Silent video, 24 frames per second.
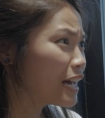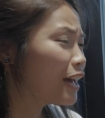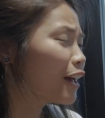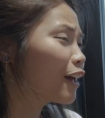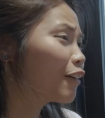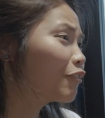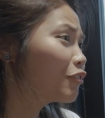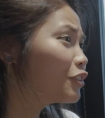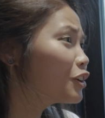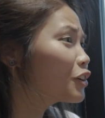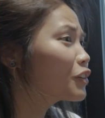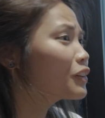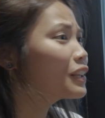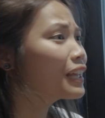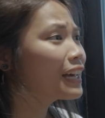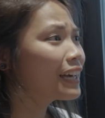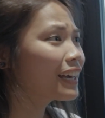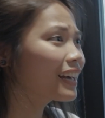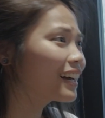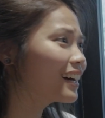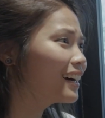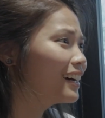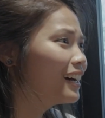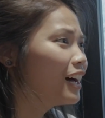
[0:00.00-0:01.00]
If you're
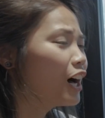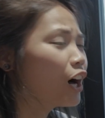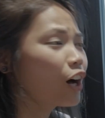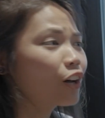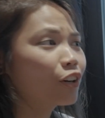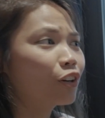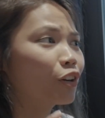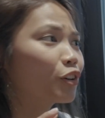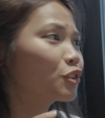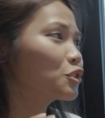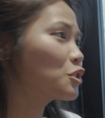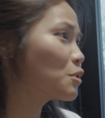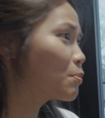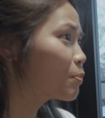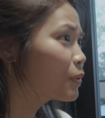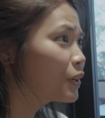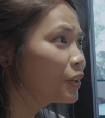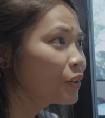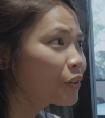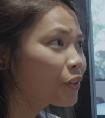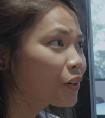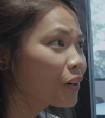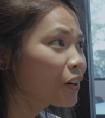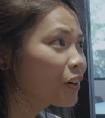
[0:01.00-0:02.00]
like an
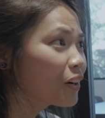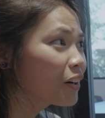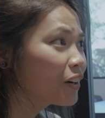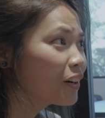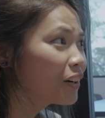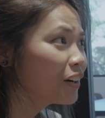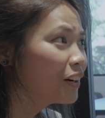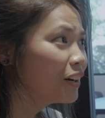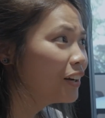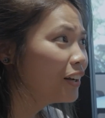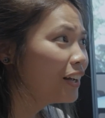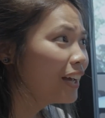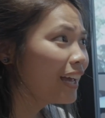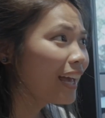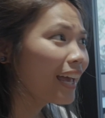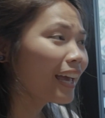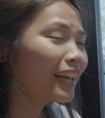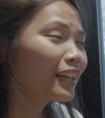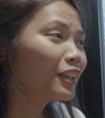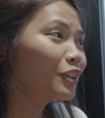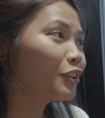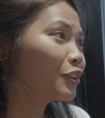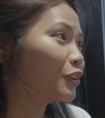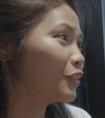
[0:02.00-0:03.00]
entrepreneur
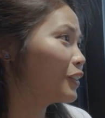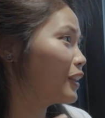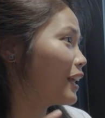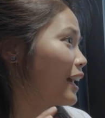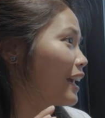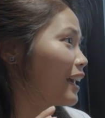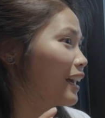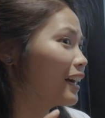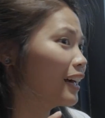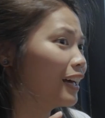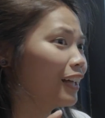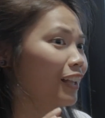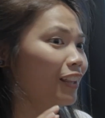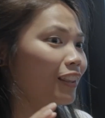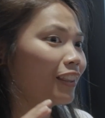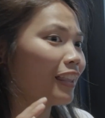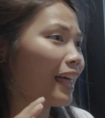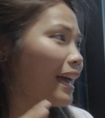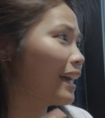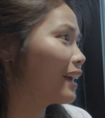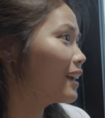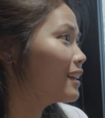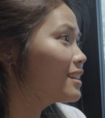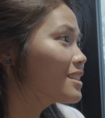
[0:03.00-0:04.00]
and you're like
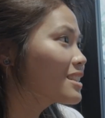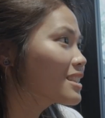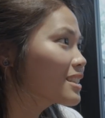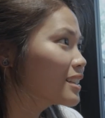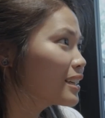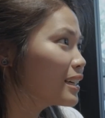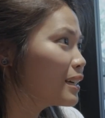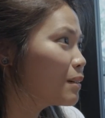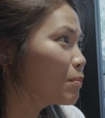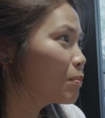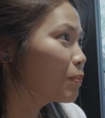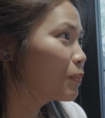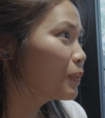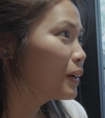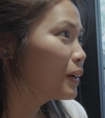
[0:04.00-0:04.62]
lacking sleep